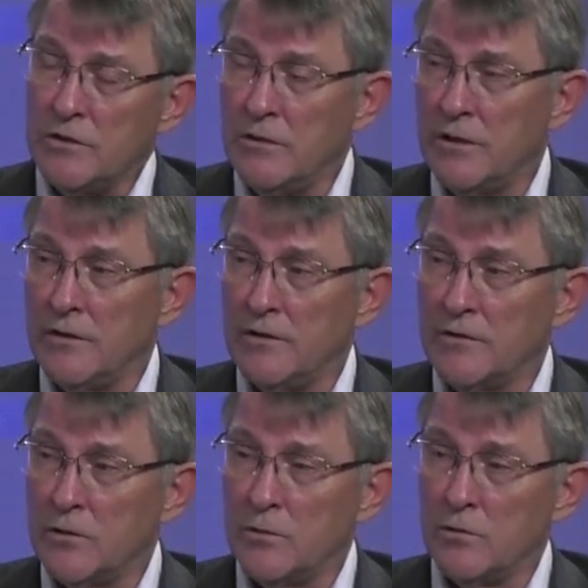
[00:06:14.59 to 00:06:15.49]
And
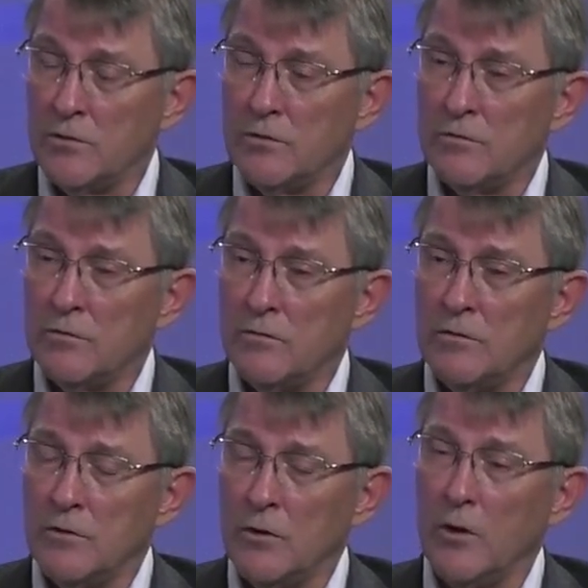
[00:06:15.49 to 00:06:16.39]
so we're
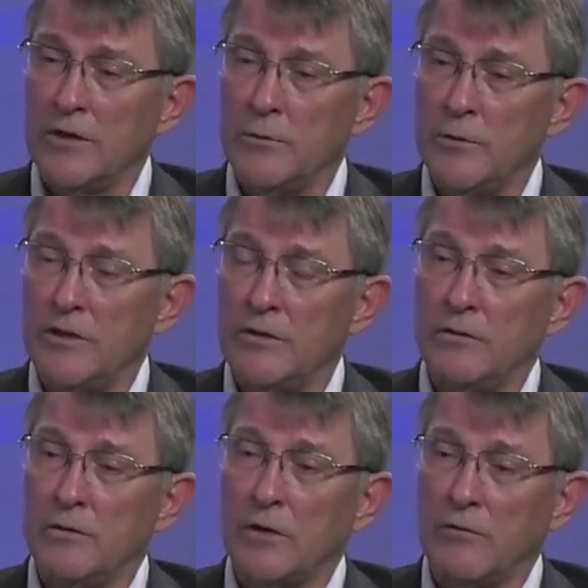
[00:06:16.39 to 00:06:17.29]
going to be
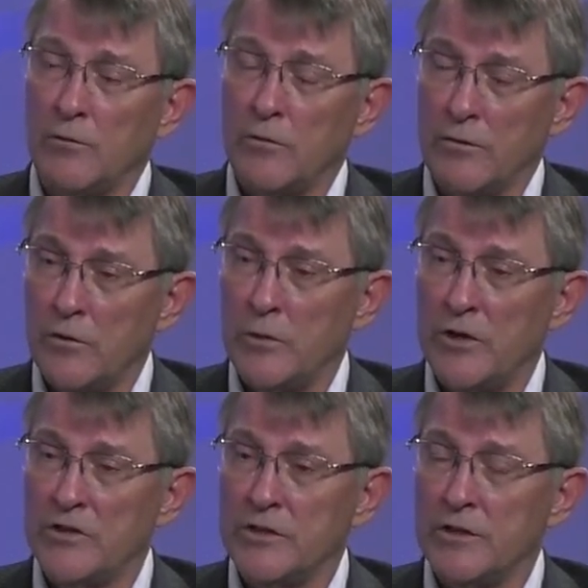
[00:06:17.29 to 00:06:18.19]
looking for a 3rd
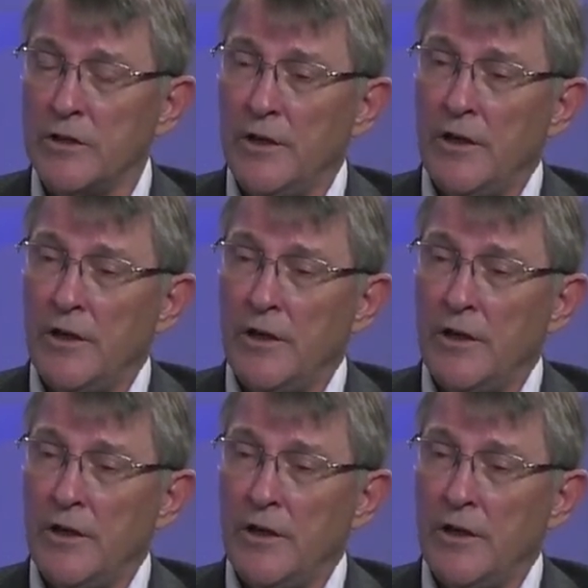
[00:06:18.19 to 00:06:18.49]
patient